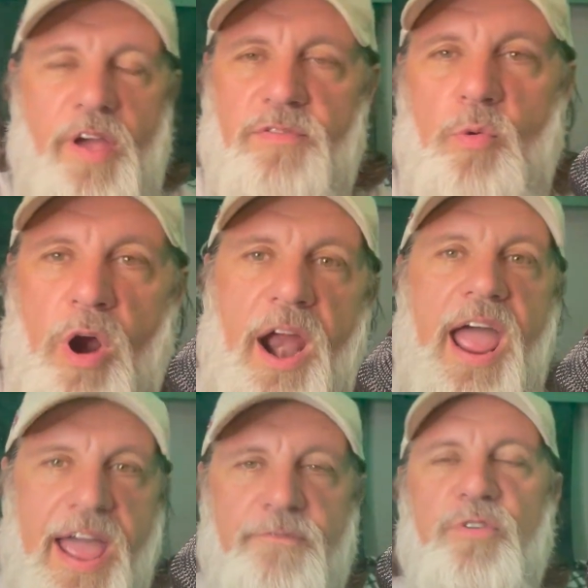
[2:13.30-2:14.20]
everywhere.
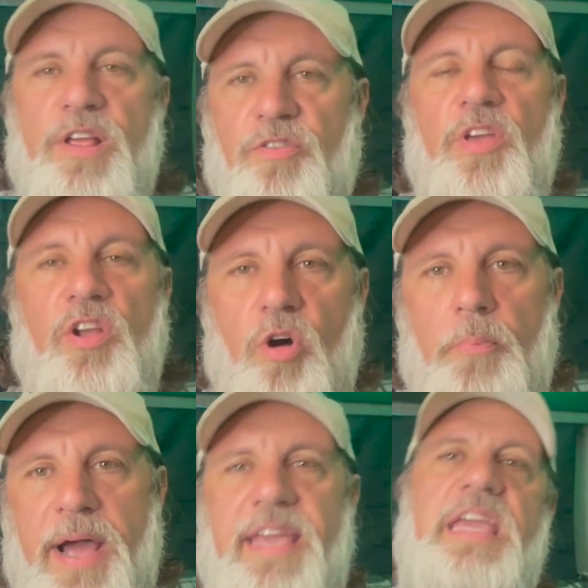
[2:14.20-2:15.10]
Every single
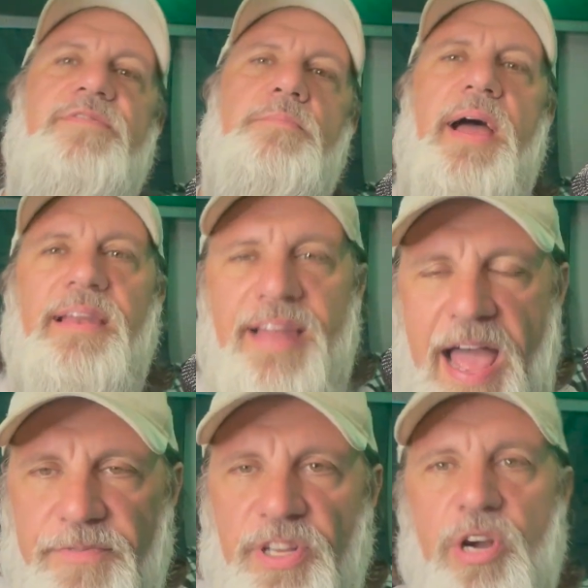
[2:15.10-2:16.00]
mic, even my
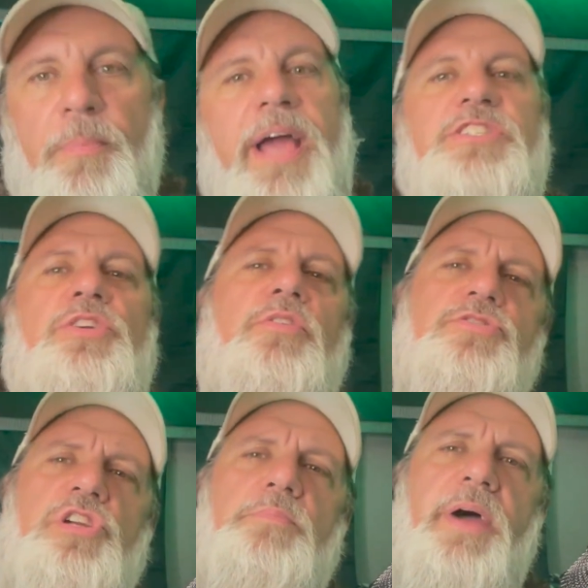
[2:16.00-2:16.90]
lavalier mics. You know
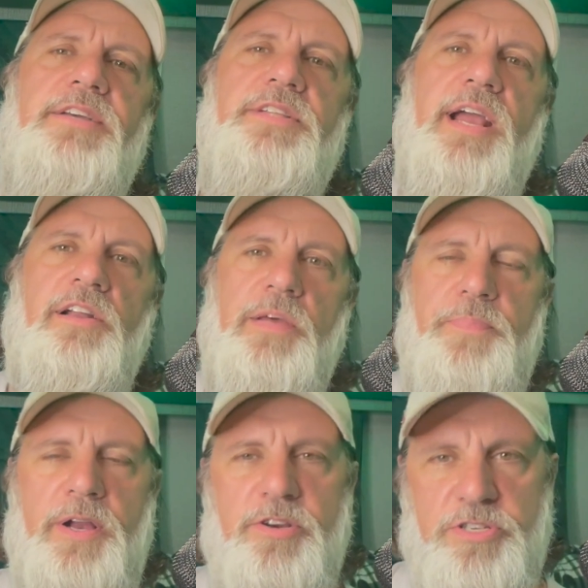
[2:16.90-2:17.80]
those little mics that clip
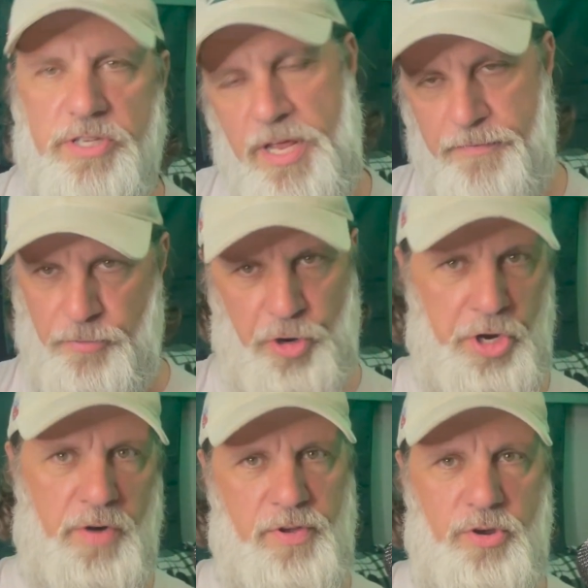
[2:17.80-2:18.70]
on your sleeve for an
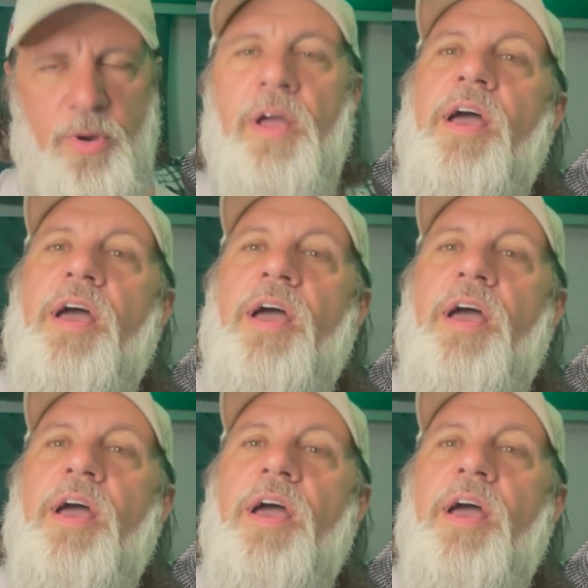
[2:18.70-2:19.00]
interview?